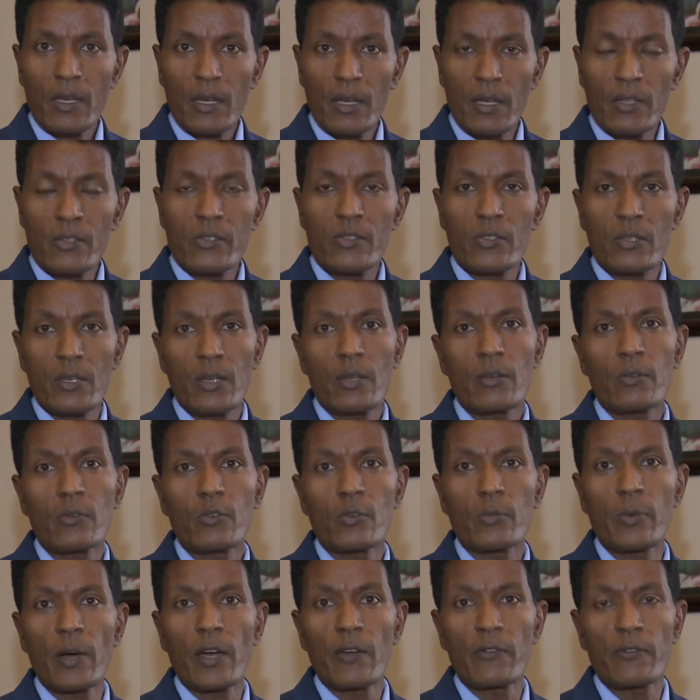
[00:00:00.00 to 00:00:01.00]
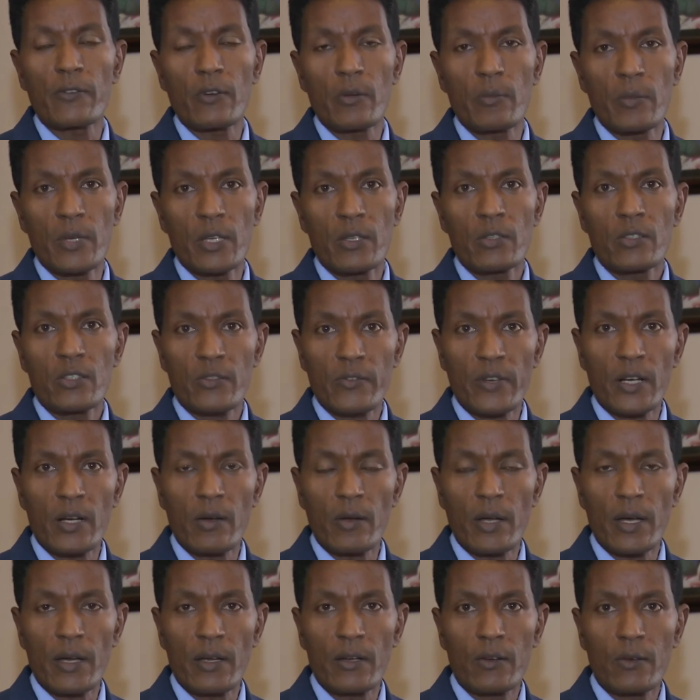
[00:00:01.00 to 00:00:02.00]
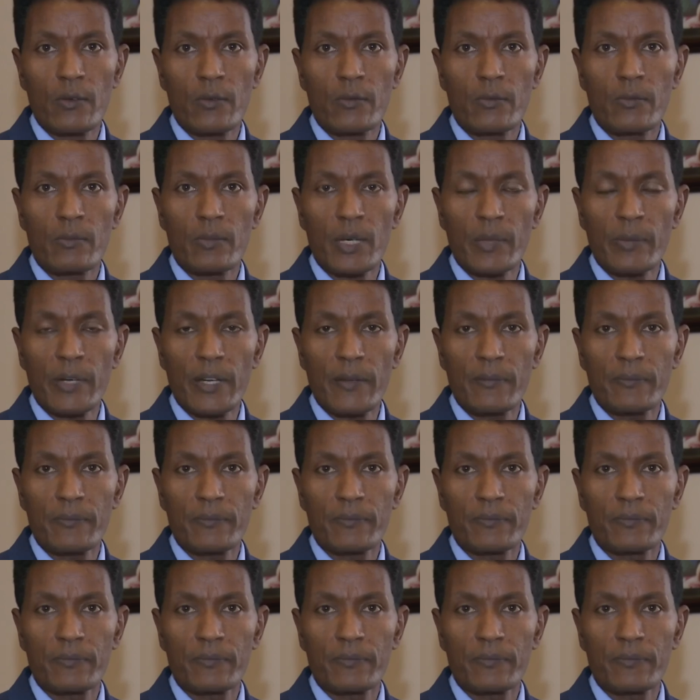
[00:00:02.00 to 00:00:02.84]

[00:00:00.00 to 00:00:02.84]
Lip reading: it's goodbye from me. Shukran alaikum. Bye-bye.